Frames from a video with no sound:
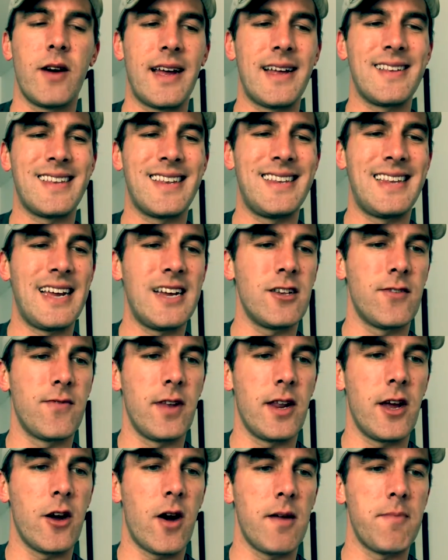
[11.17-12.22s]
And today's
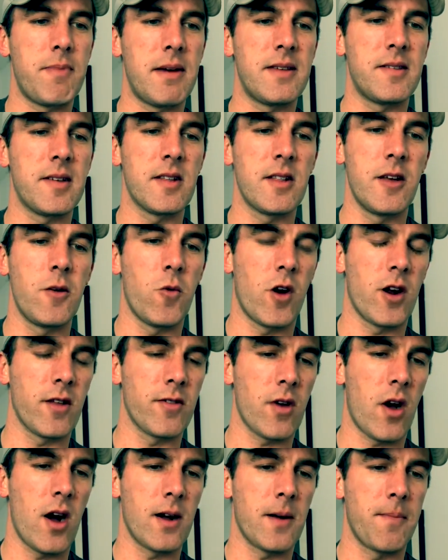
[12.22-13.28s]
video, I basically want to
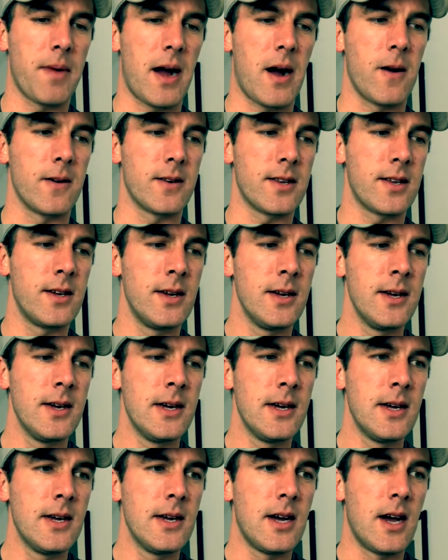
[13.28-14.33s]
talk about
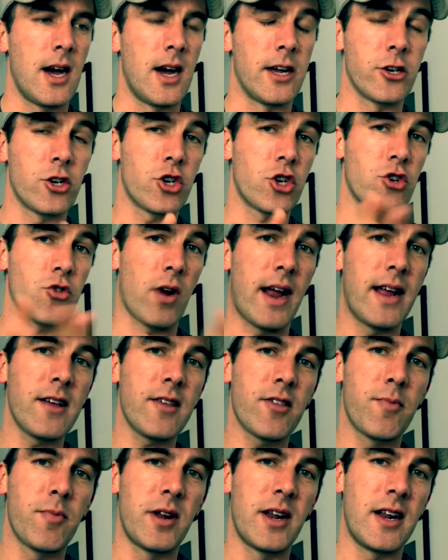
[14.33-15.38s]
uh,
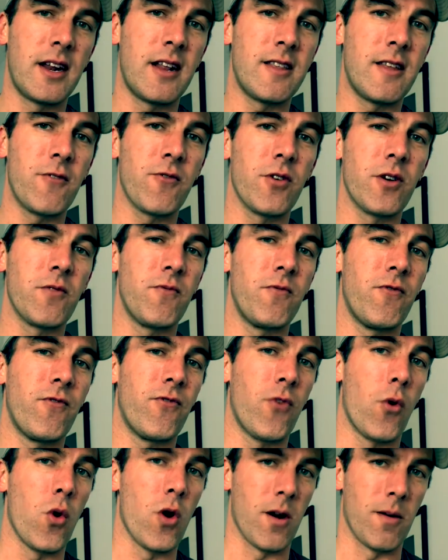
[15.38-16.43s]
strength, but in a different
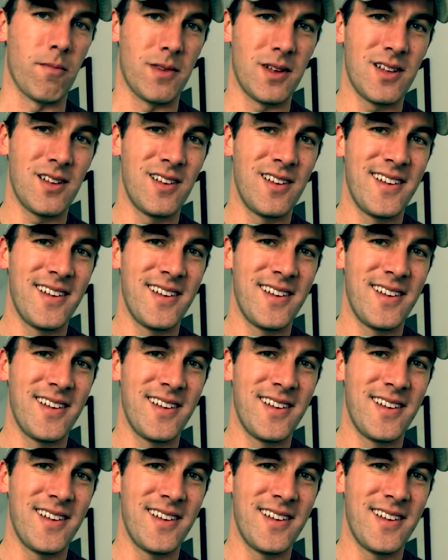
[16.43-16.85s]
form